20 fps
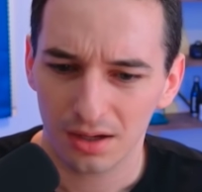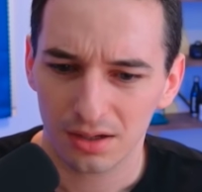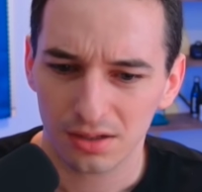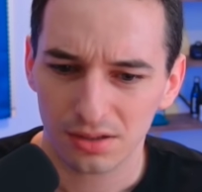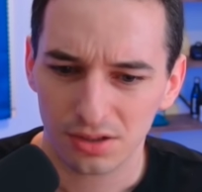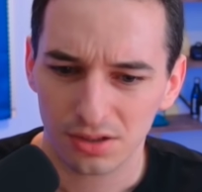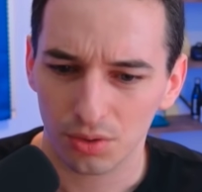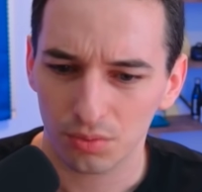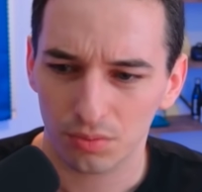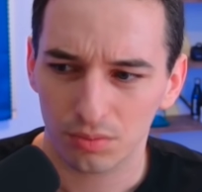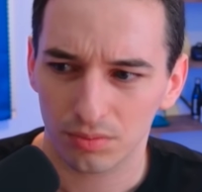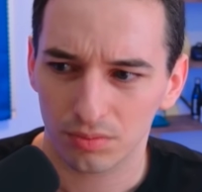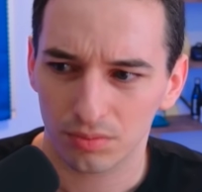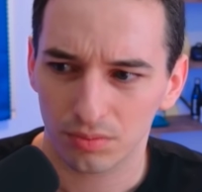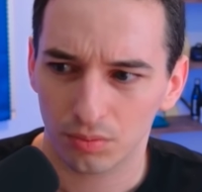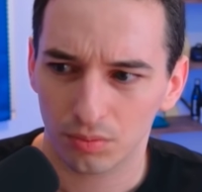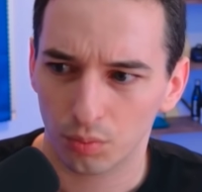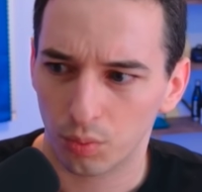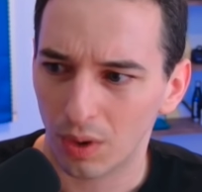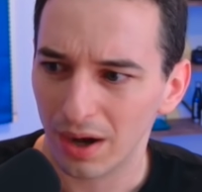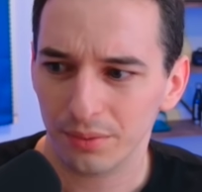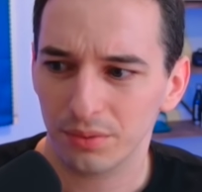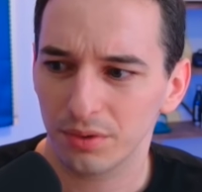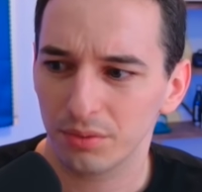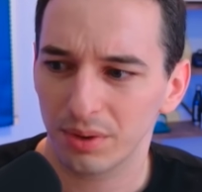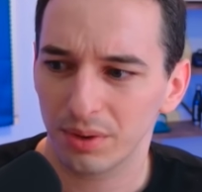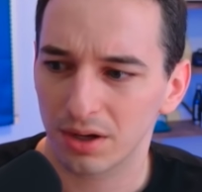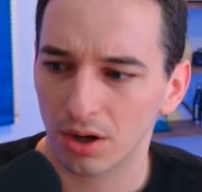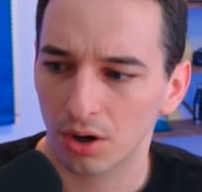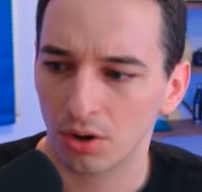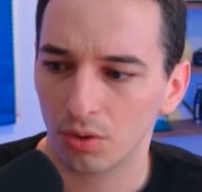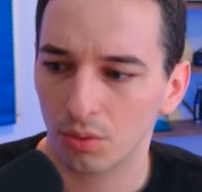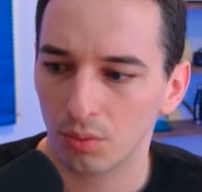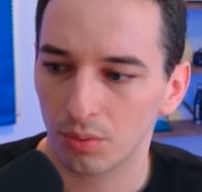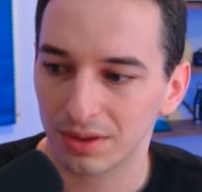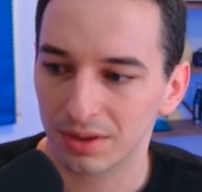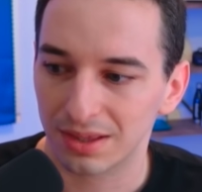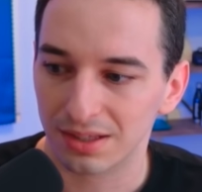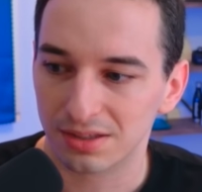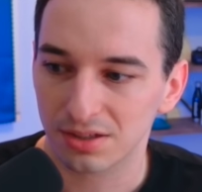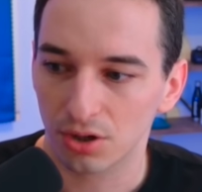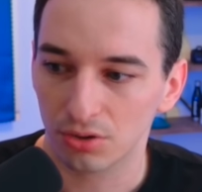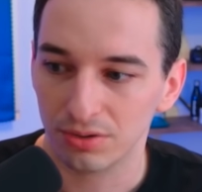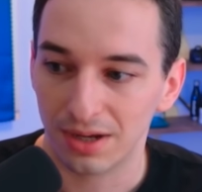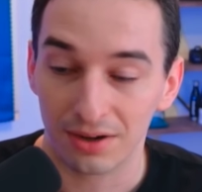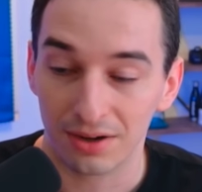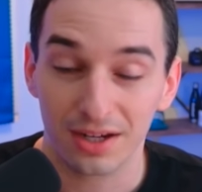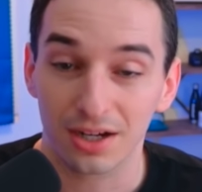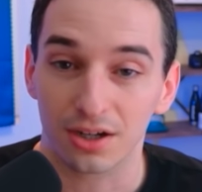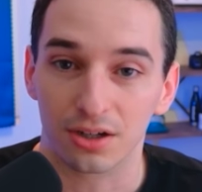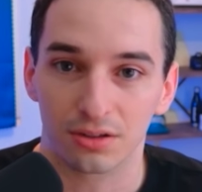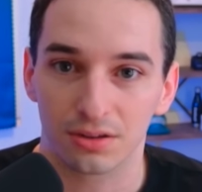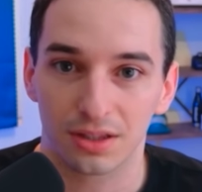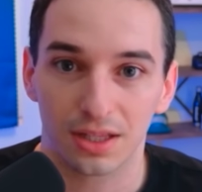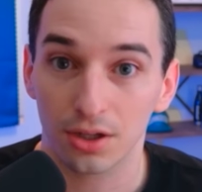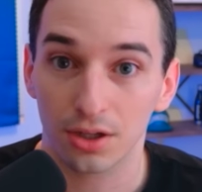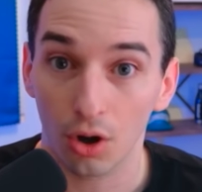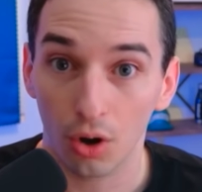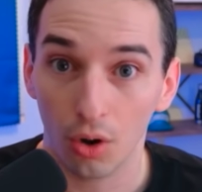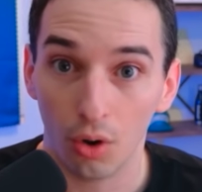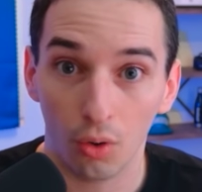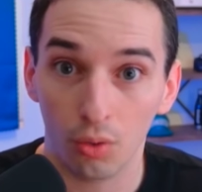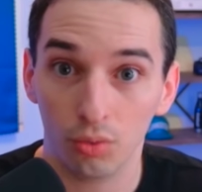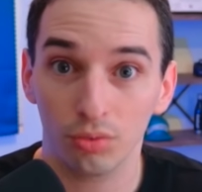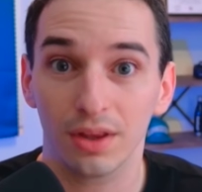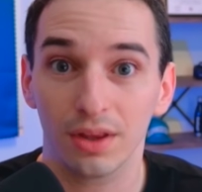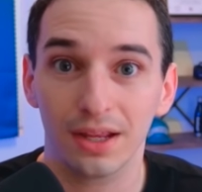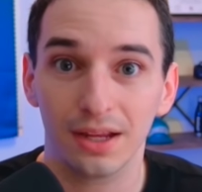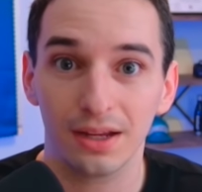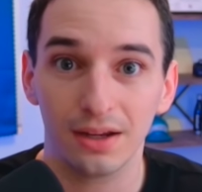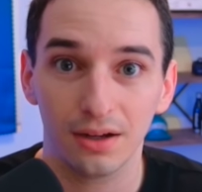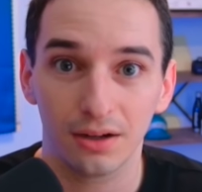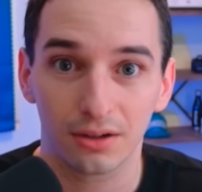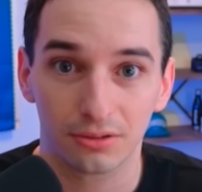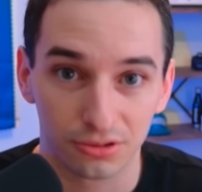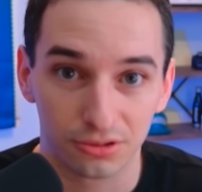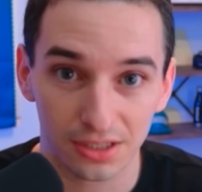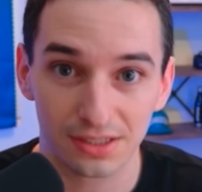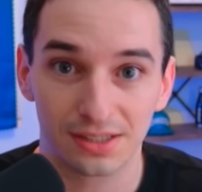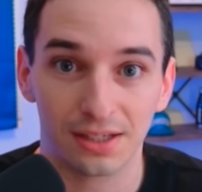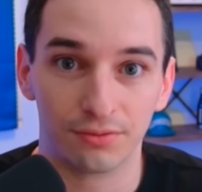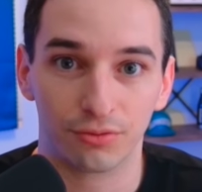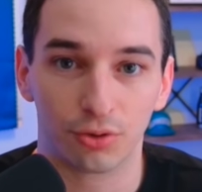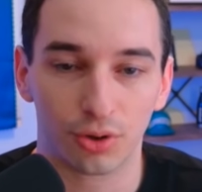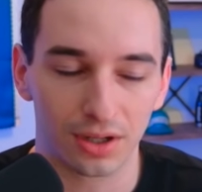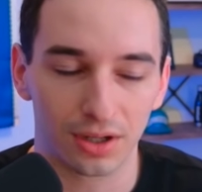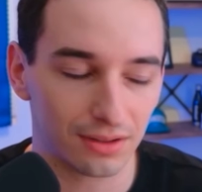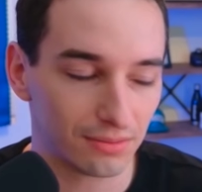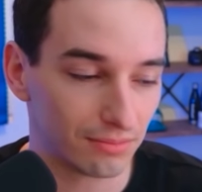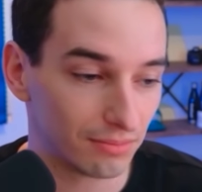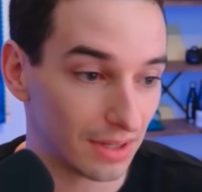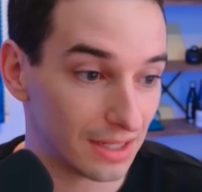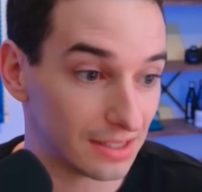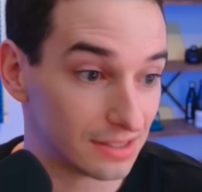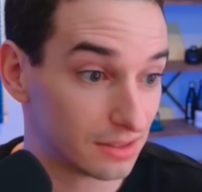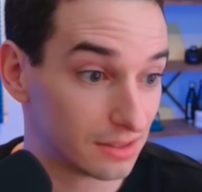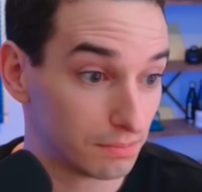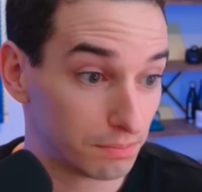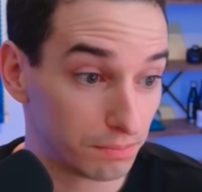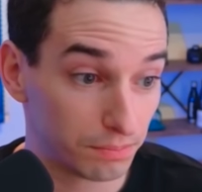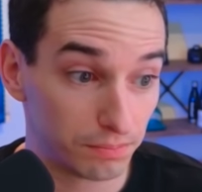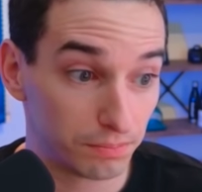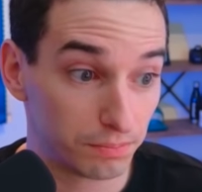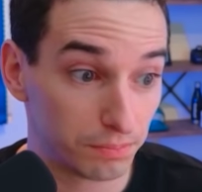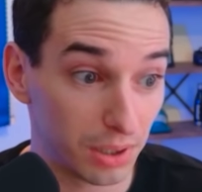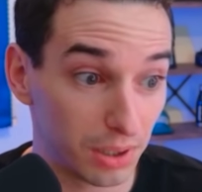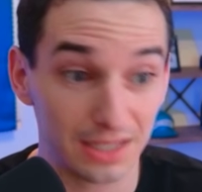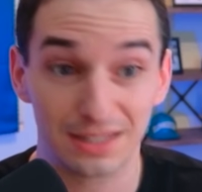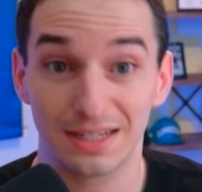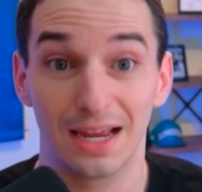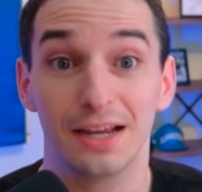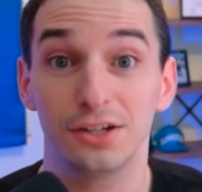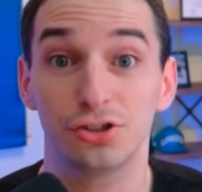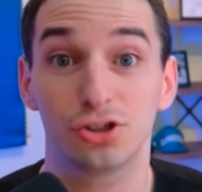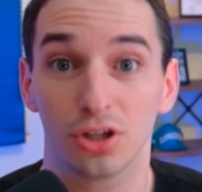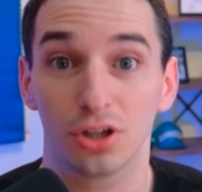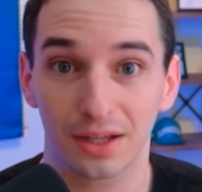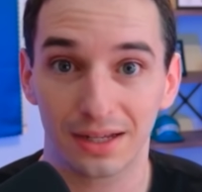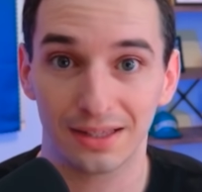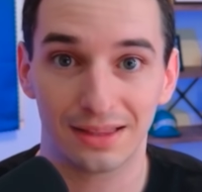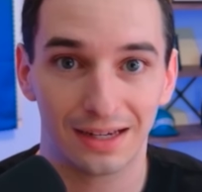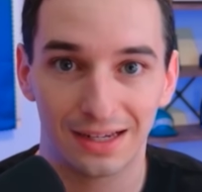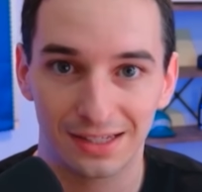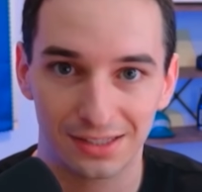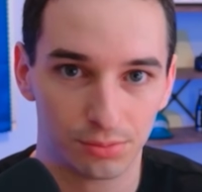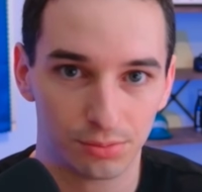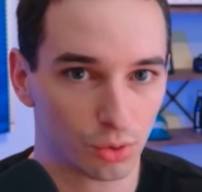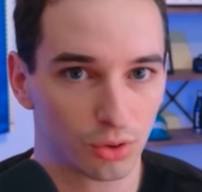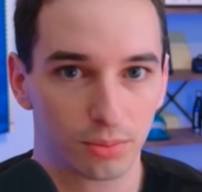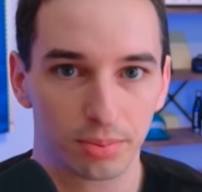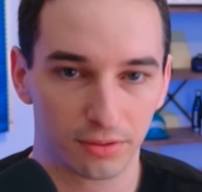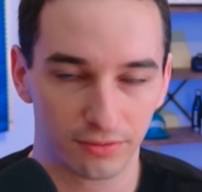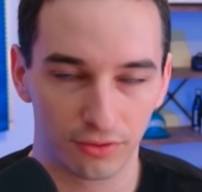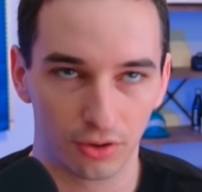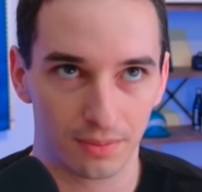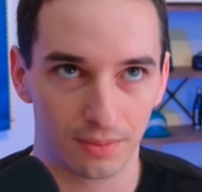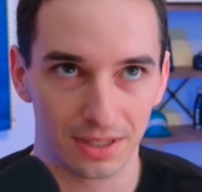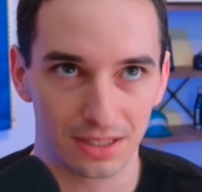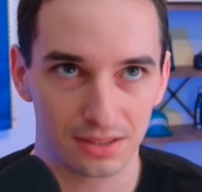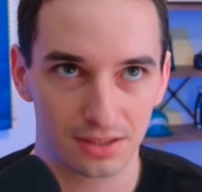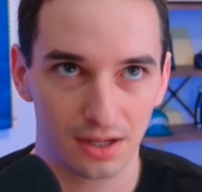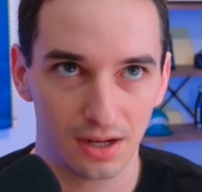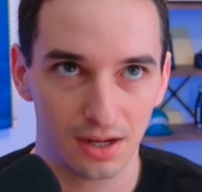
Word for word: So why would we go with this code down here? The only reason for it is potentially that it's more performant.